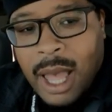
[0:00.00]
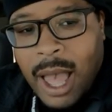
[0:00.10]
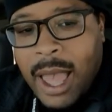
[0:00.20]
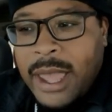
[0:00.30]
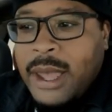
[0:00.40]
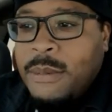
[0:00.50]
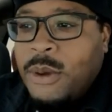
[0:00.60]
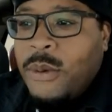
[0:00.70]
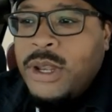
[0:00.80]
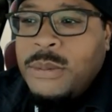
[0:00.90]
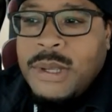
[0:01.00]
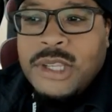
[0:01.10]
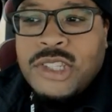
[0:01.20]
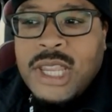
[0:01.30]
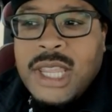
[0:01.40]
I am going to be
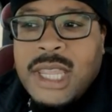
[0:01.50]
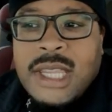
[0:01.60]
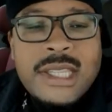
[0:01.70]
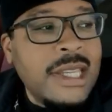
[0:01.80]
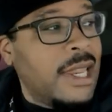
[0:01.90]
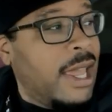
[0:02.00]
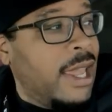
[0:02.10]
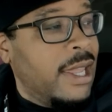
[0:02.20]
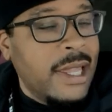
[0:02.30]
chinky today,